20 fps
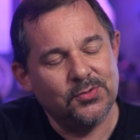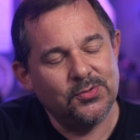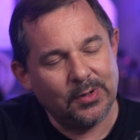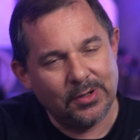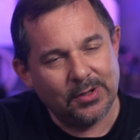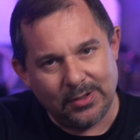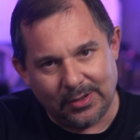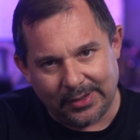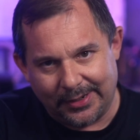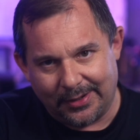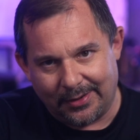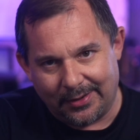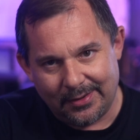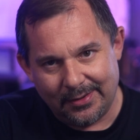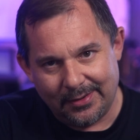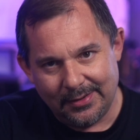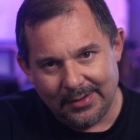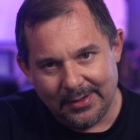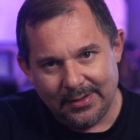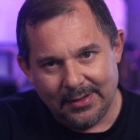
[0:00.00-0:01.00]
were clear,
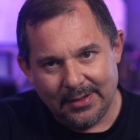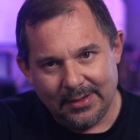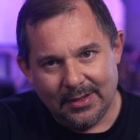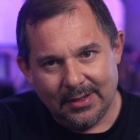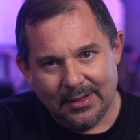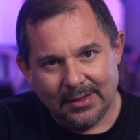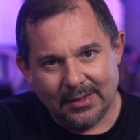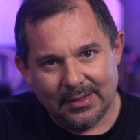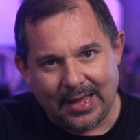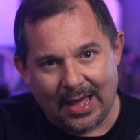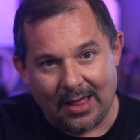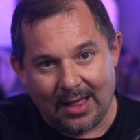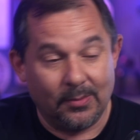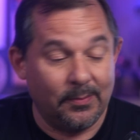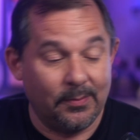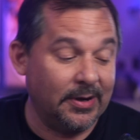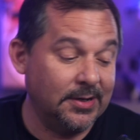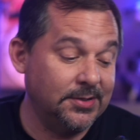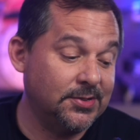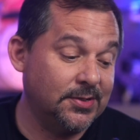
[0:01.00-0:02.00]

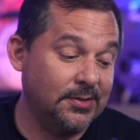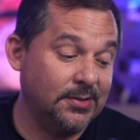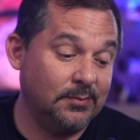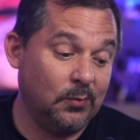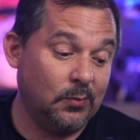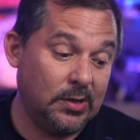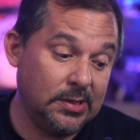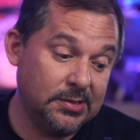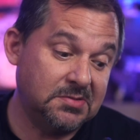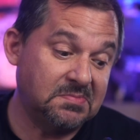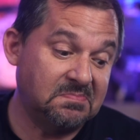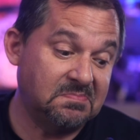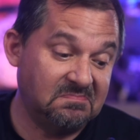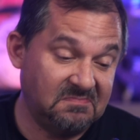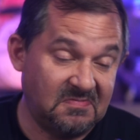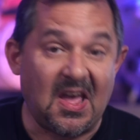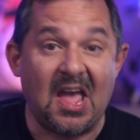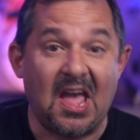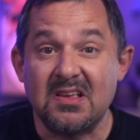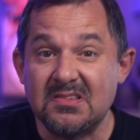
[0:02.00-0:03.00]
calibration was
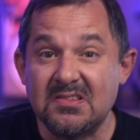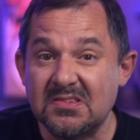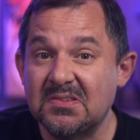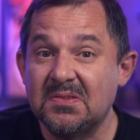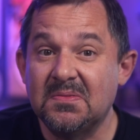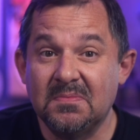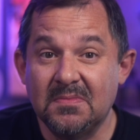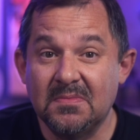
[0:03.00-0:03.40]
fast,